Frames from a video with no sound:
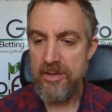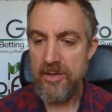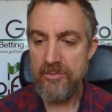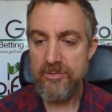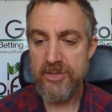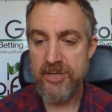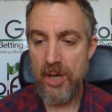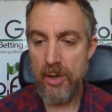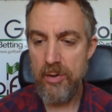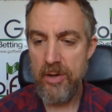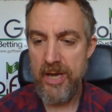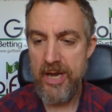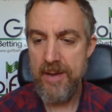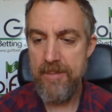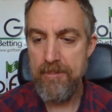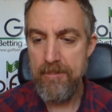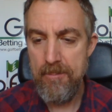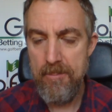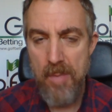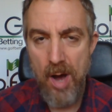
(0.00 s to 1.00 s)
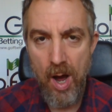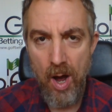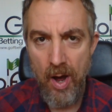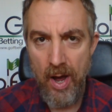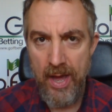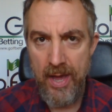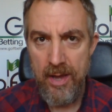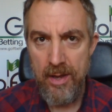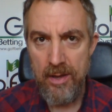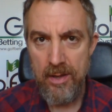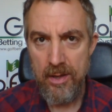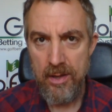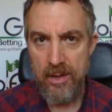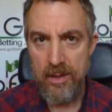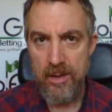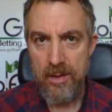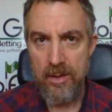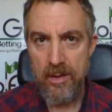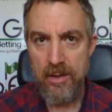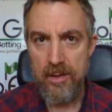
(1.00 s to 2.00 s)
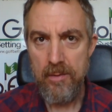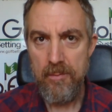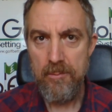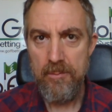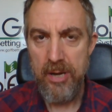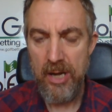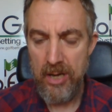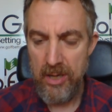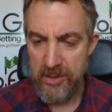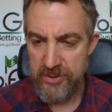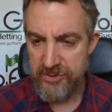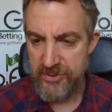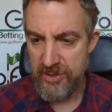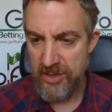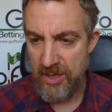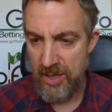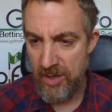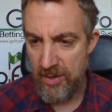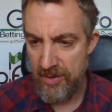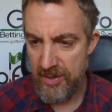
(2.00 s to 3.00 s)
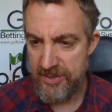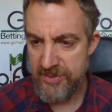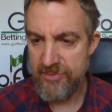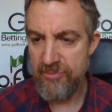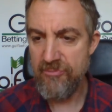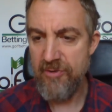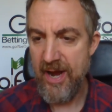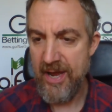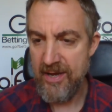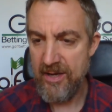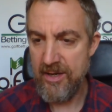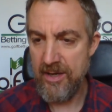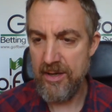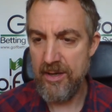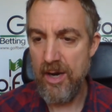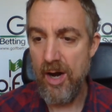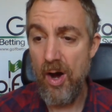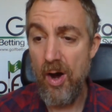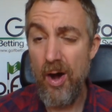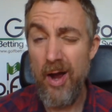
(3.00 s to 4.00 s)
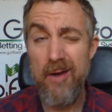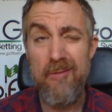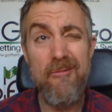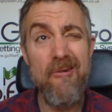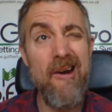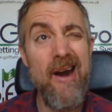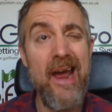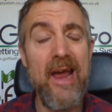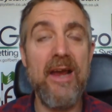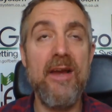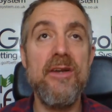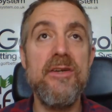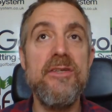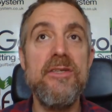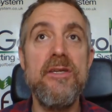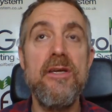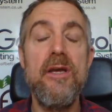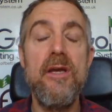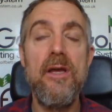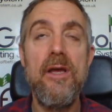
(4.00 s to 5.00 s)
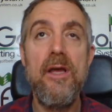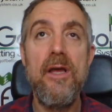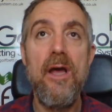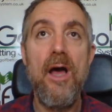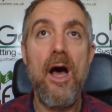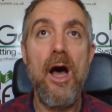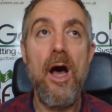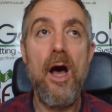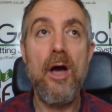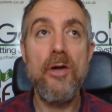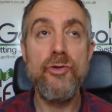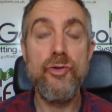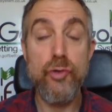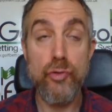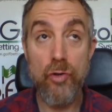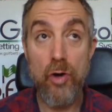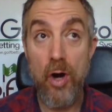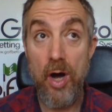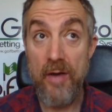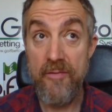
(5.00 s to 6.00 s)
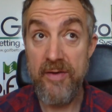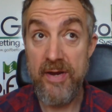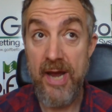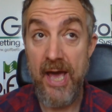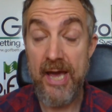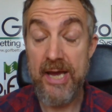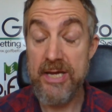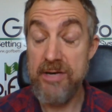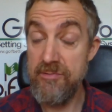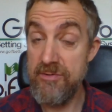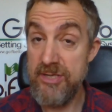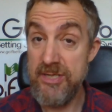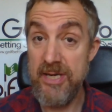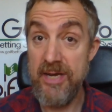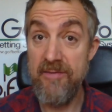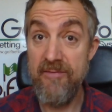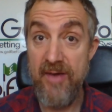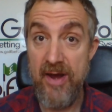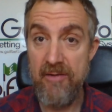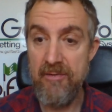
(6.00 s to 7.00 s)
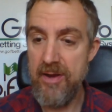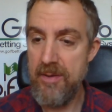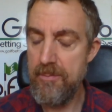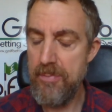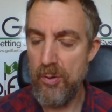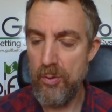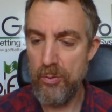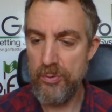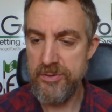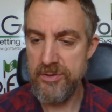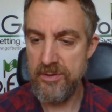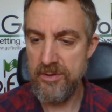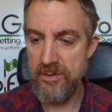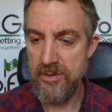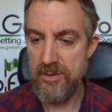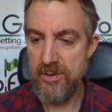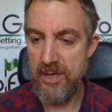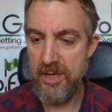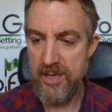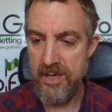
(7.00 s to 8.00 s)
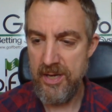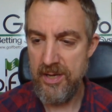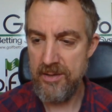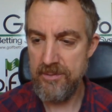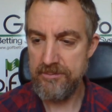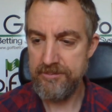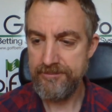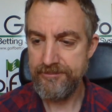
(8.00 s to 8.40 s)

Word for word: So in my personalised ranking, I ranked uh, driving accuracy very importantly here.